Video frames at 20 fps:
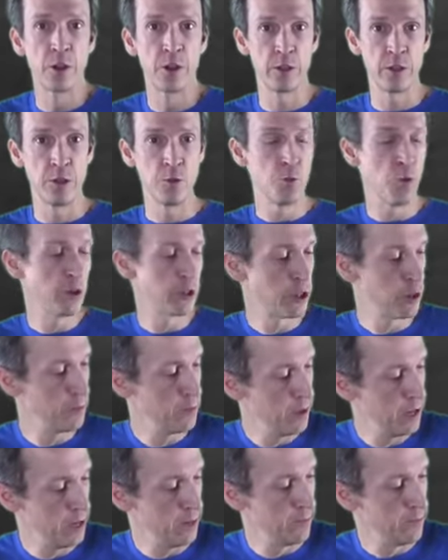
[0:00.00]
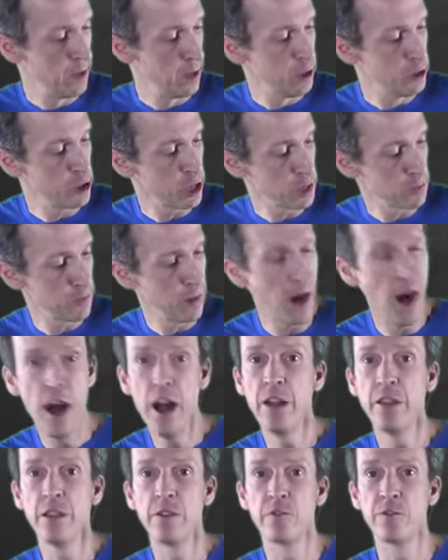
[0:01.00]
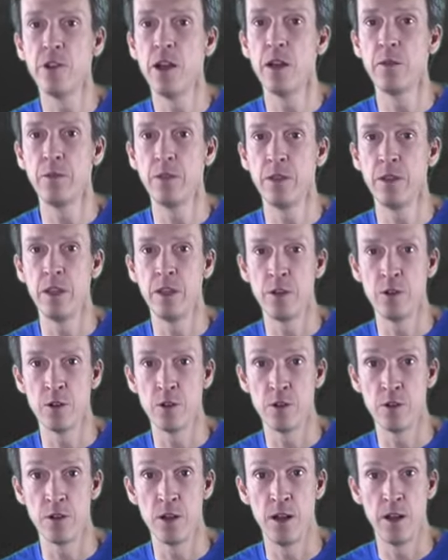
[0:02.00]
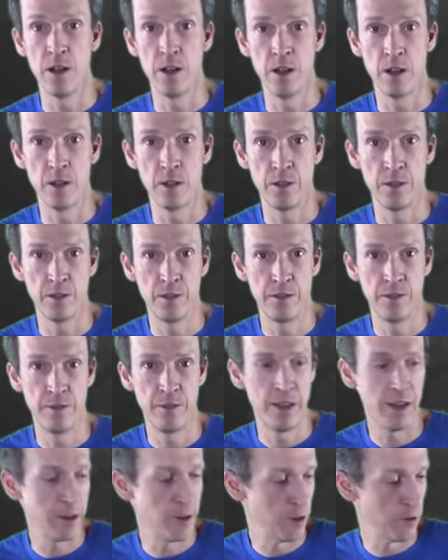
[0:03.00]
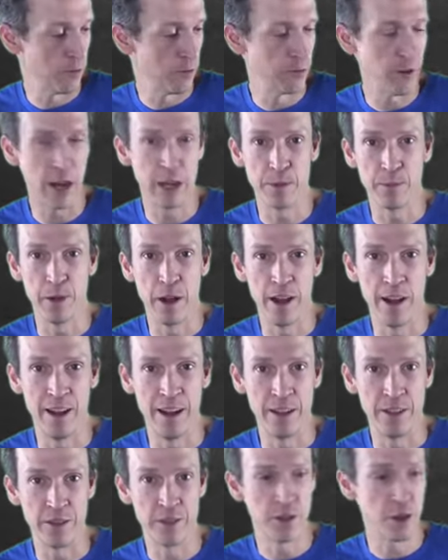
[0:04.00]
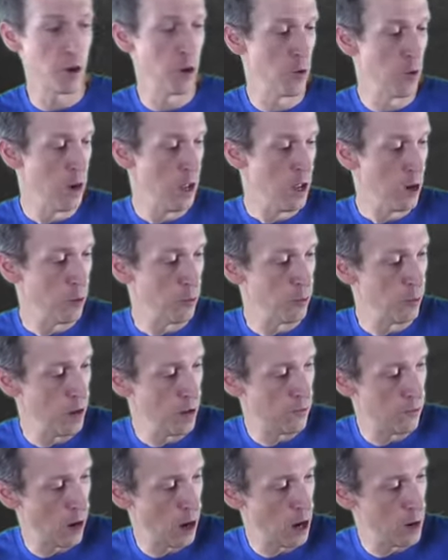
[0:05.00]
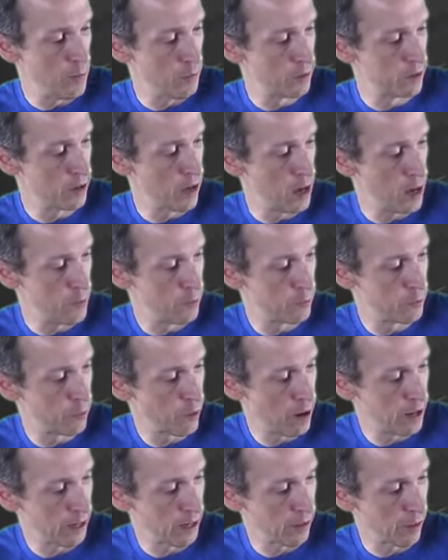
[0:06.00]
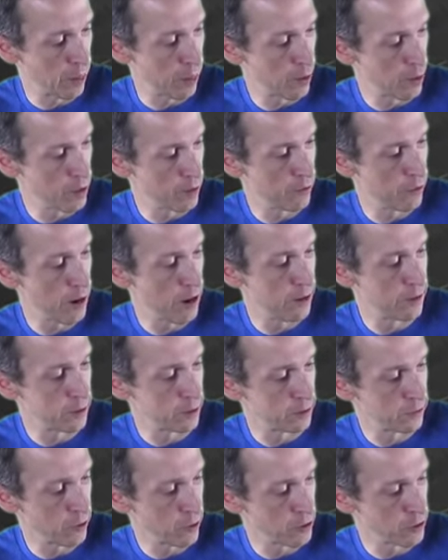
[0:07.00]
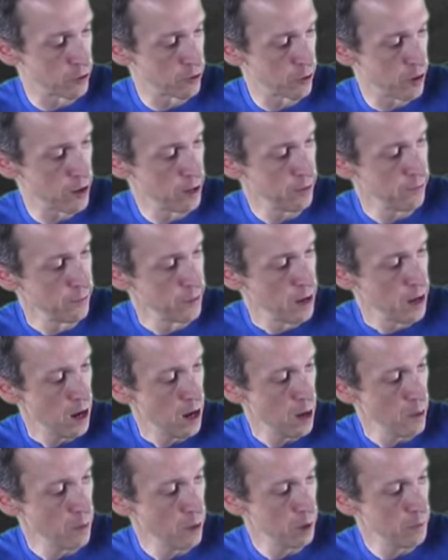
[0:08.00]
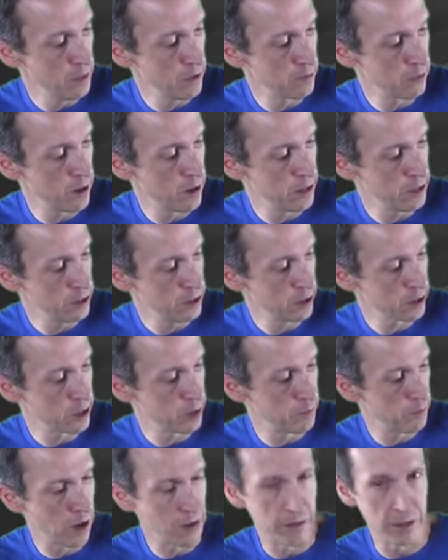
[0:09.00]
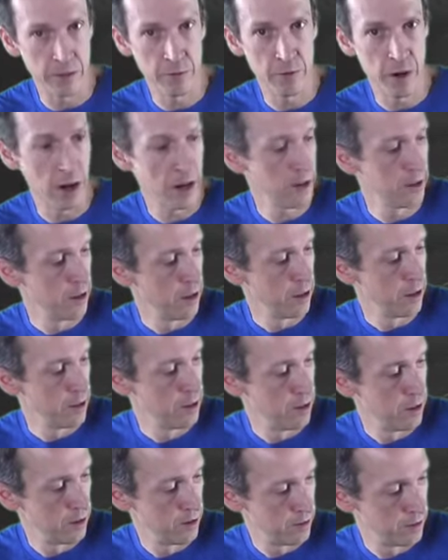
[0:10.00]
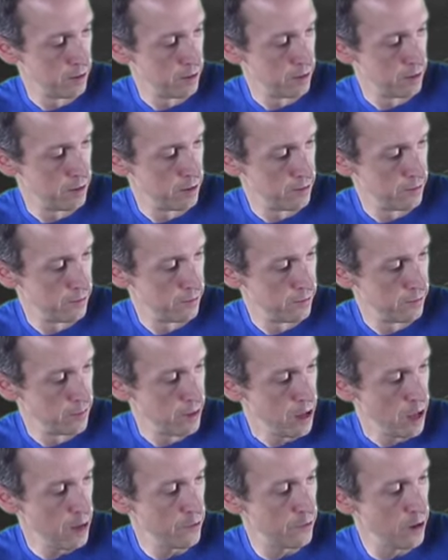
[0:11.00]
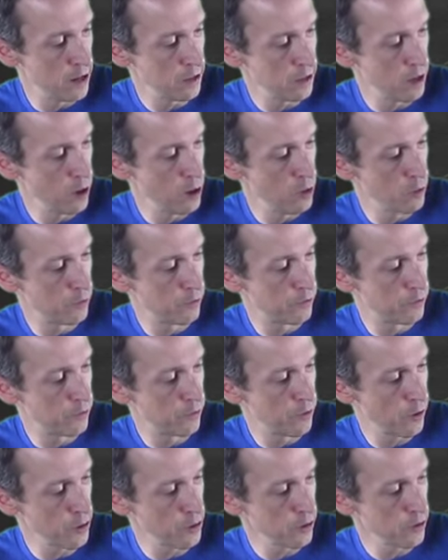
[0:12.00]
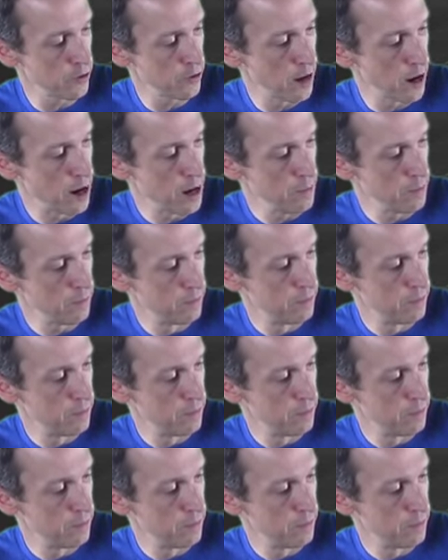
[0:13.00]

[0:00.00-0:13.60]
you want to be just behind the fret that you're fretting behind. So if I'm fretting at the 3rd fret of this 1st string, I want to be fretting just above it, right? If I go further up,